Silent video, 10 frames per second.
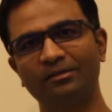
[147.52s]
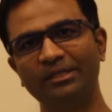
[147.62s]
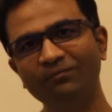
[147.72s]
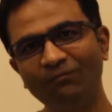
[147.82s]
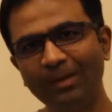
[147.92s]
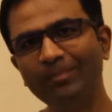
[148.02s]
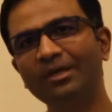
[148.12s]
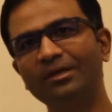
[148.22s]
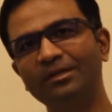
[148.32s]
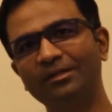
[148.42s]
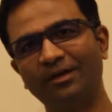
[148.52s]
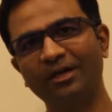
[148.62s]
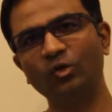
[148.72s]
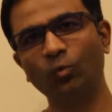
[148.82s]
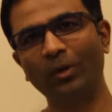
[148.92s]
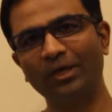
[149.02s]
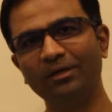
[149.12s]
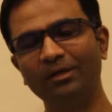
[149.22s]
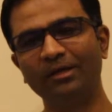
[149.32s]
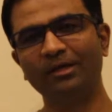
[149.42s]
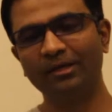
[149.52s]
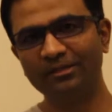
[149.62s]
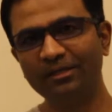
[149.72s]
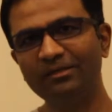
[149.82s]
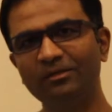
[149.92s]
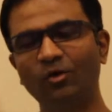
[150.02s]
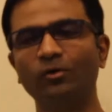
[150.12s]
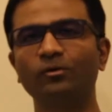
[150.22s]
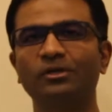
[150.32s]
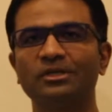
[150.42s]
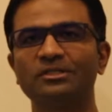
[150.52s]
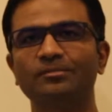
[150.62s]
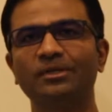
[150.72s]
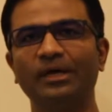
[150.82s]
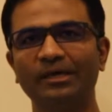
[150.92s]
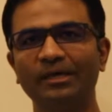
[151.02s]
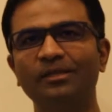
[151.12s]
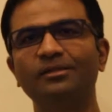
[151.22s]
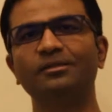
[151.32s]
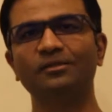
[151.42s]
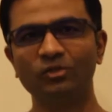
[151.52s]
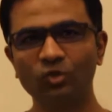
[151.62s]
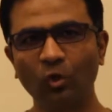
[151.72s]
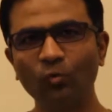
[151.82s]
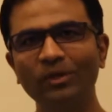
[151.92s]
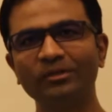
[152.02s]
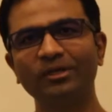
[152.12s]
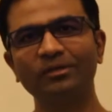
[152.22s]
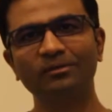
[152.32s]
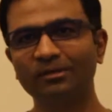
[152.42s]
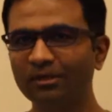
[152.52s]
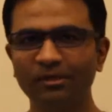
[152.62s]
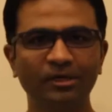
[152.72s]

then framing it in the right way, then talking to the customer again, solving them,